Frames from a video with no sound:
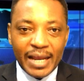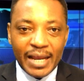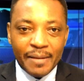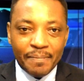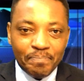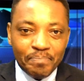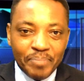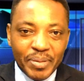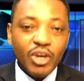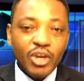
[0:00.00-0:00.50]

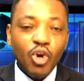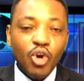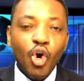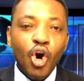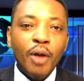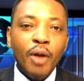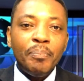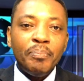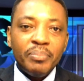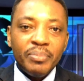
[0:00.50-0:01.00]
and pick
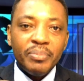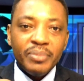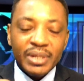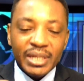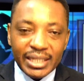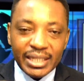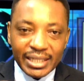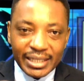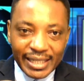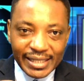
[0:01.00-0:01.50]
up
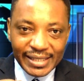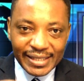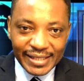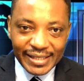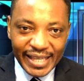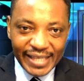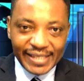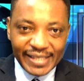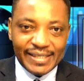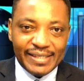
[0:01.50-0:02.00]
the
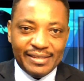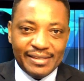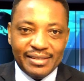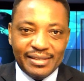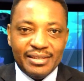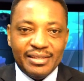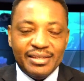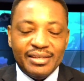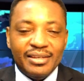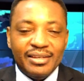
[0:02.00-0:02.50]
sticks